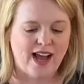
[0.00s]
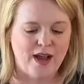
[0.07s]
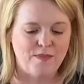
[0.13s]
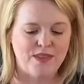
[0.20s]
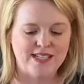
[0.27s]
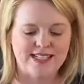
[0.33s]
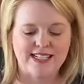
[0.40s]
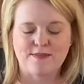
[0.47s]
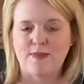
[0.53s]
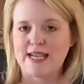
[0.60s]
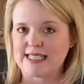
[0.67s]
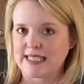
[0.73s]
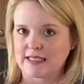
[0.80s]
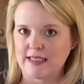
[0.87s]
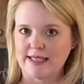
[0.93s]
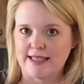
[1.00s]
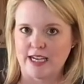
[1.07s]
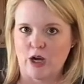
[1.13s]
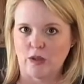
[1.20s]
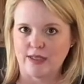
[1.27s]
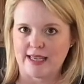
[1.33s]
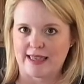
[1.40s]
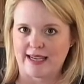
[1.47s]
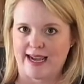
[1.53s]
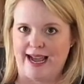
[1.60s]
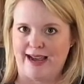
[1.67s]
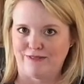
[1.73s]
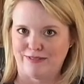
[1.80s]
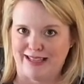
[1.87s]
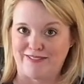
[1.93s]
This is basically the only thing I
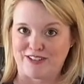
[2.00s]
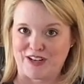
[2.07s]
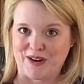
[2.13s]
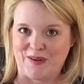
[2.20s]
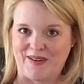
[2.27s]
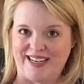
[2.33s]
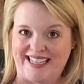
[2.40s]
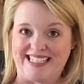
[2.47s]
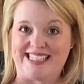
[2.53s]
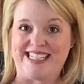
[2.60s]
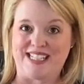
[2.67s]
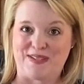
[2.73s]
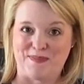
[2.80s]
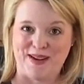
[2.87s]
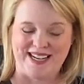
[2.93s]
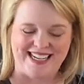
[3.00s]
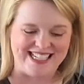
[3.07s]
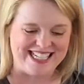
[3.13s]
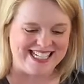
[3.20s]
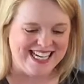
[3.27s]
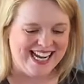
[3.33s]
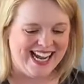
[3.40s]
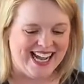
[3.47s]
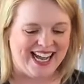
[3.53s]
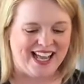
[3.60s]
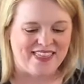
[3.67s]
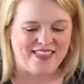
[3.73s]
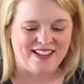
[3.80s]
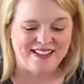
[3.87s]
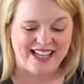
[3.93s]
have left going is the spinach.
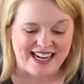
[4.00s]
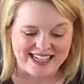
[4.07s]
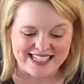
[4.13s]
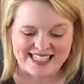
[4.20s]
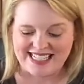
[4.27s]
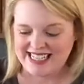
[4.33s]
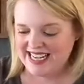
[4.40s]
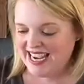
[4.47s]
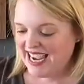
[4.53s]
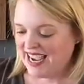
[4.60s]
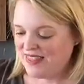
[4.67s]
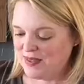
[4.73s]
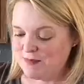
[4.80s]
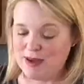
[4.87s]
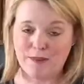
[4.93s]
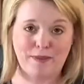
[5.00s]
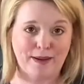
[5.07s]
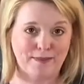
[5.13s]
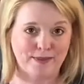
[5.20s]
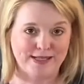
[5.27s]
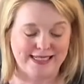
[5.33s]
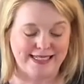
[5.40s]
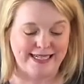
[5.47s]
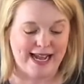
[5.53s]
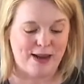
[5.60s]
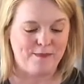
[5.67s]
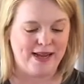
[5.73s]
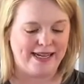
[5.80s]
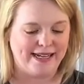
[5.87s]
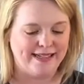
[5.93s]
The lettuce and the bell peppers did not
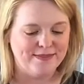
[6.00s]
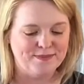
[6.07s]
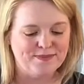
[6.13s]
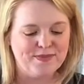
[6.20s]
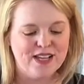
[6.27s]
make it.